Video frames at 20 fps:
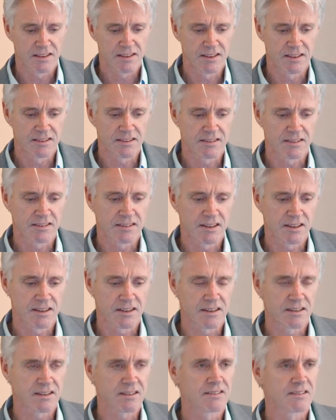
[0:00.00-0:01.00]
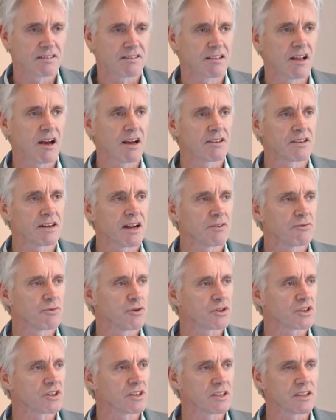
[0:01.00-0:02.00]
This is a slide that
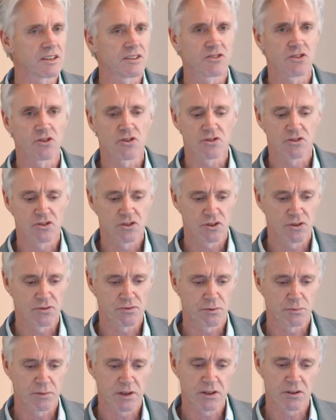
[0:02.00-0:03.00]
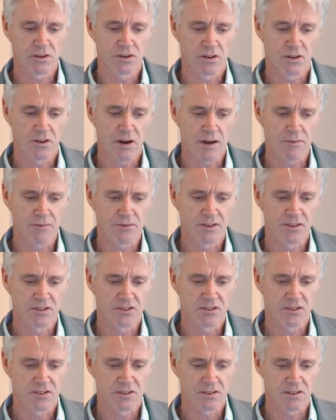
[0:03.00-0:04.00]
unfortunately is all too familiar, a graph
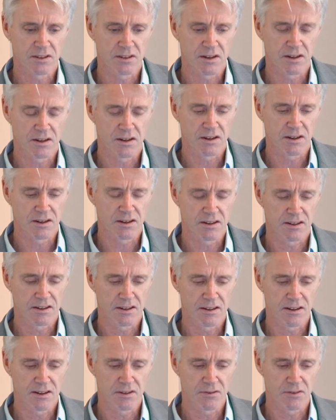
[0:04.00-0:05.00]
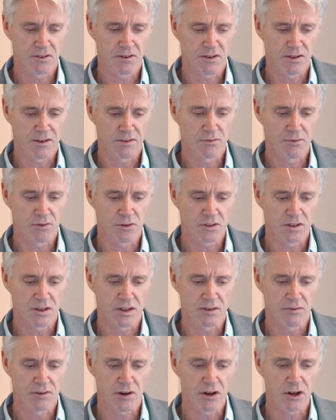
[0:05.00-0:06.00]
that's
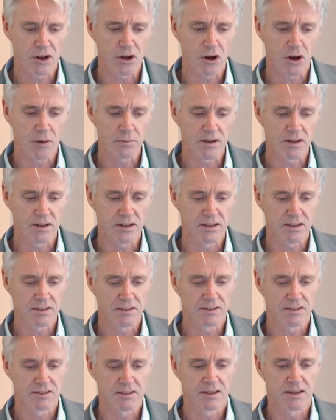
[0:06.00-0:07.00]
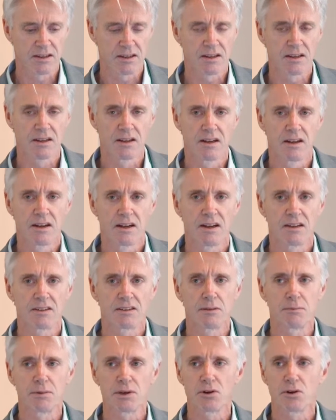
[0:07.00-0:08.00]
unfortunately very common. This is a
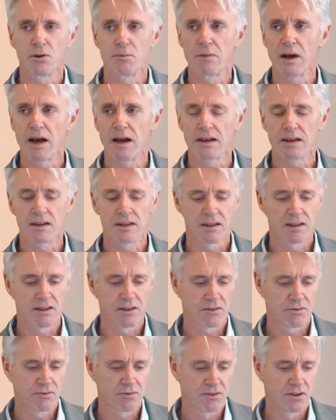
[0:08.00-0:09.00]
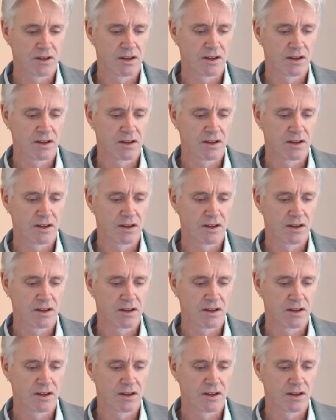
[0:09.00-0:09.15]
typical pattern of